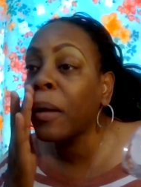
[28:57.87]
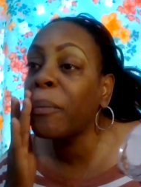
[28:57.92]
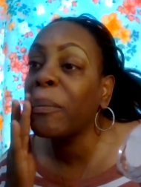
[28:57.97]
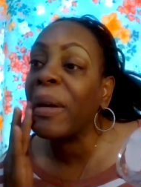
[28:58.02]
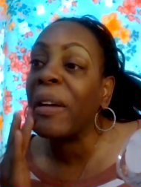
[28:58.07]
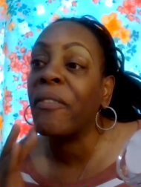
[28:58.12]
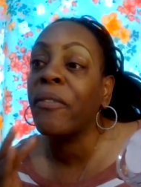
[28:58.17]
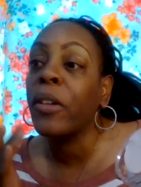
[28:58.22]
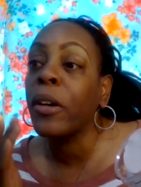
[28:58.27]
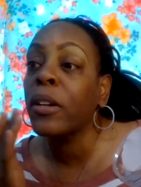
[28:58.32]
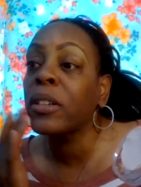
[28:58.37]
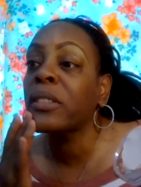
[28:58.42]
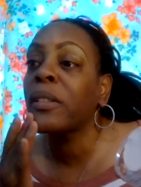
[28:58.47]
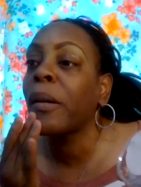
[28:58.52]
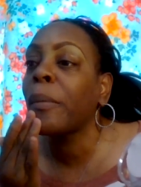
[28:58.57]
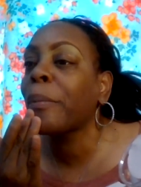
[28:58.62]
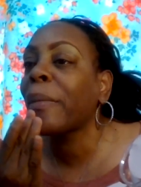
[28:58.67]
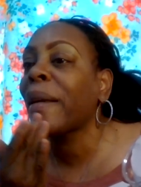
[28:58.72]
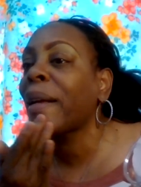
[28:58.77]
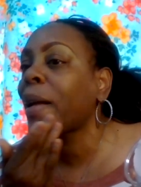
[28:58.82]
My first
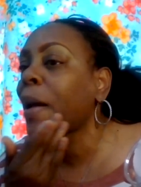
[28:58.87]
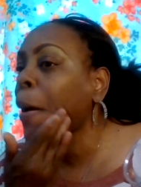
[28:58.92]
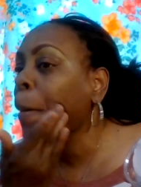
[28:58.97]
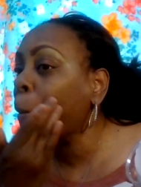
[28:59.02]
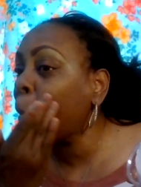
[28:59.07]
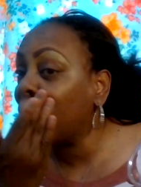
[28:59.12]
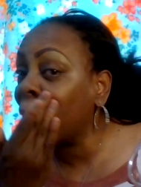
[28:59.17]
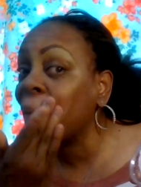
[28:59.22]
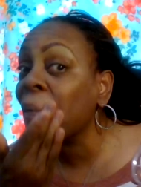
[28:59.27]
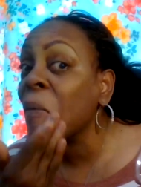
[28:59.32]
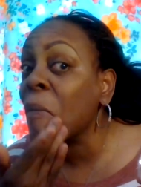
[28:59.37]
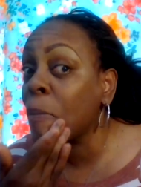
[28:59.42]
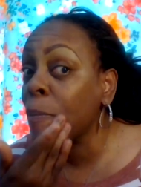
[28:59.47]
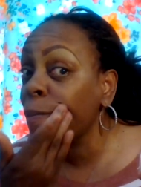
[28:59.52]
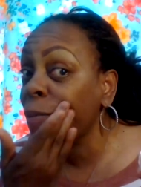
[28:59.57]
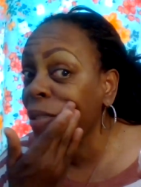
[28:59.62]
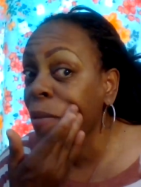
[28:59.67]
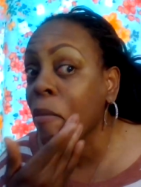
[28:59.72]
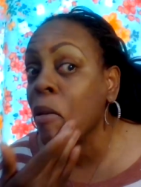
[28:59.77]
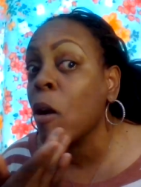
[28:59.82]
um, makeup
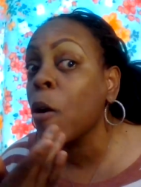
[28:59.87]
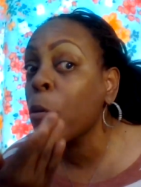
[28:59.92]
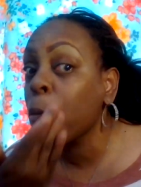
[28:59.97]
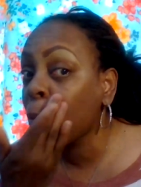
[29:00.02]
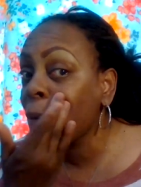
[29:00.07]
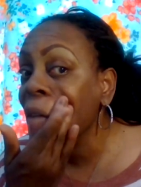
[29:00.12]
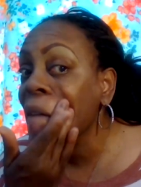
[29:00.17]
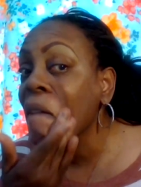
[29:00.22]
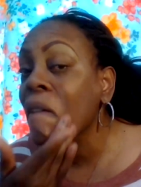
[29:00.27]
from e.l.f.